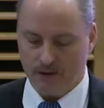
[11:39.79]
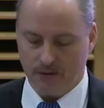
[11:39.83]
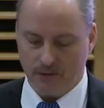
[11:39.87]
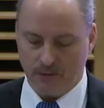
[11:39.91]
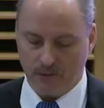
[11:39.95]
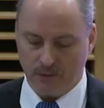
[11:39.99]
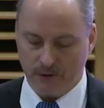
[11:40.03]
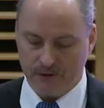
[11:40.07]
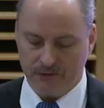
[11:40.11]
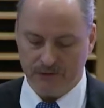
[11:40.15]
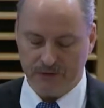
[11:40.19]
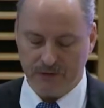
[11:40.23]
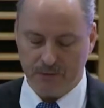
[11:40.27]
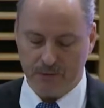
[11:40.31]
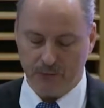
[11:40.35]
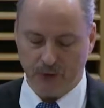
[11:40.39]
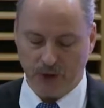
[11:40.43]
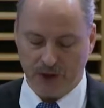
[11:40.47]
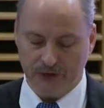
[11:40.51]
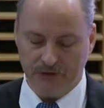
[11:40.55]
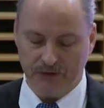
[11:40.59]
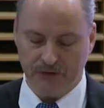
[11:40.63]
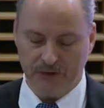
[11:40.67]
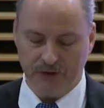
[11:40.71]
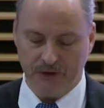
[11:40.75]
with the
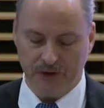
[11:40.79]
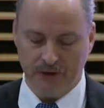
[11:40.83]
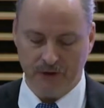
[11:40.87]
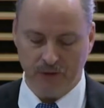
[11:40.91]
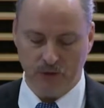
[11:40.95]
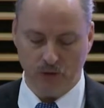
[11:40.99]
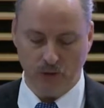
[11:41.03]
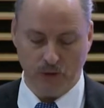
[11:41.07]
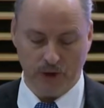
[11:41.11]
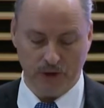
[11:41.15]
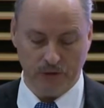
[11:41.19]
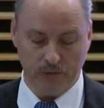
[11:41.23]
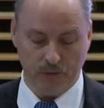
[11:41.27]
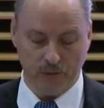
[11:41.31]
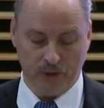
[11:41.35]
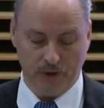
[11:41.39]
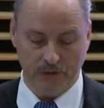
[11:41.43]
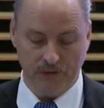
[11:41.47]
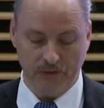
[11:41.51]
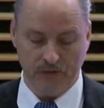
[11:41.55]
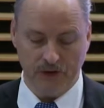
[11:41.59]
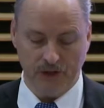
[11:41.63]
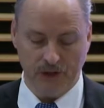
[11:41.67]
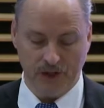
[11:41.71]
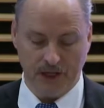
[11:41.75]
president who has
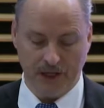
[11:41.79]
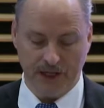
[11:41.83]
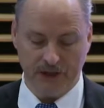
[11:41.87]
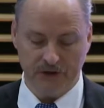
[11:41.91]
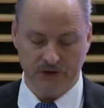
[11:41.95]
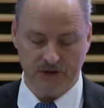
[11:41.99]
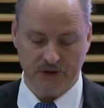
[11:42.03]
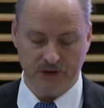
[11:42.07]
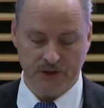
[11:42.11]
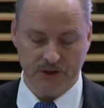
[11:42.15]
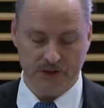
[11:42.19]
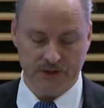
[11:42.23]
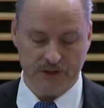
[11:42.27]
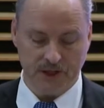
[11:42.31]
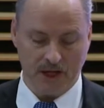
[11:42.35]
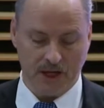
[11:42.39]
won the elections